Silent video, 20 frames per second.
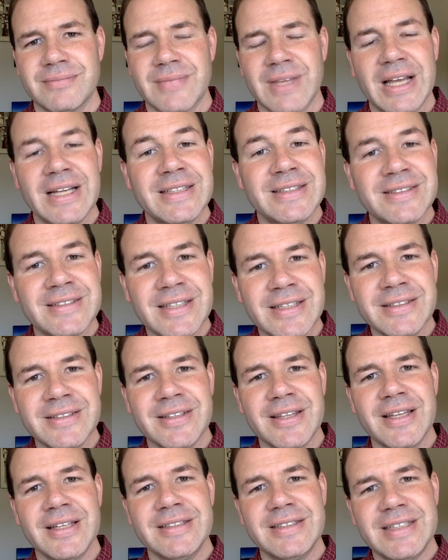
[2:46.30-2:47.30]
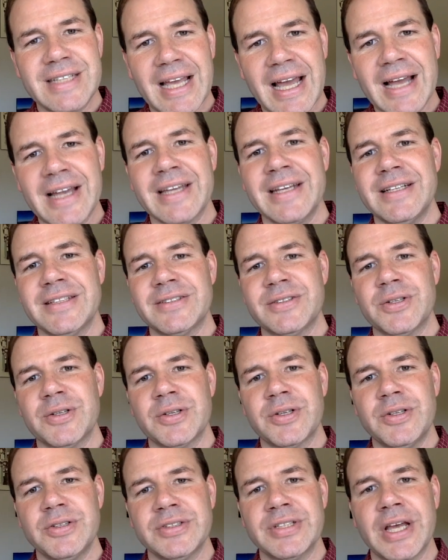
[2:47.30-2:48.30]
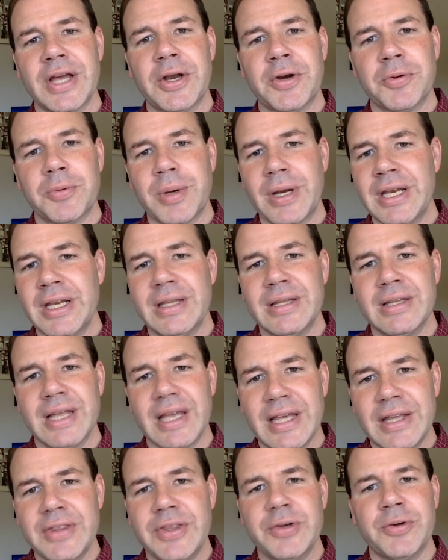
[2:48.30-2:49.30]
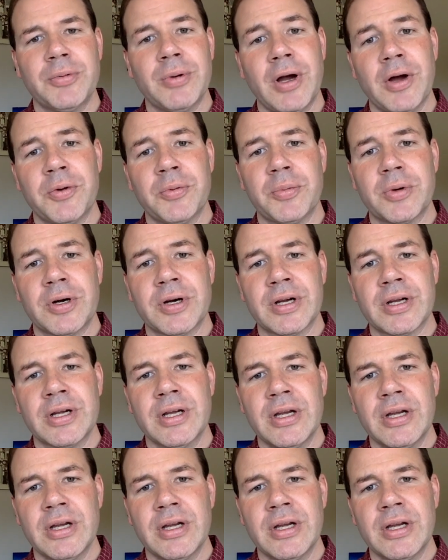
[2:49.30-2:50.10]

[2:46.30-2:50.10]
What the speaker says: And since the diaconate circles had already laid the groundwork,